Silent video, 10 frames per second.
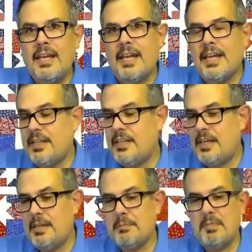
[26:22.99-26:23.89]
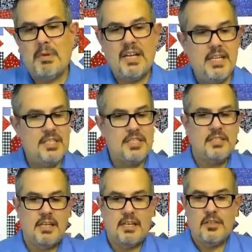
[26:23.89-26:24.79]
And but my
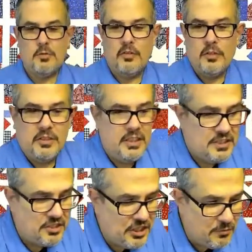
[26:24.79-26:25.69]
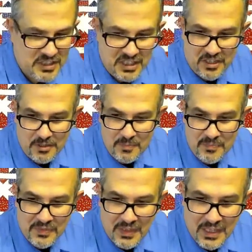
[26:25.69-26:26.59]
niece, I have a 12-year-old niece, and she was here,
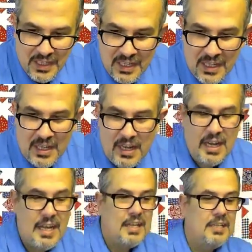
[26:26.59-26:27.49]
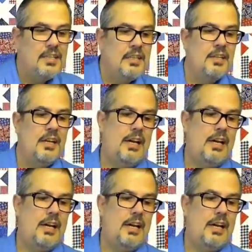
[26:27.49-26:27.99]
and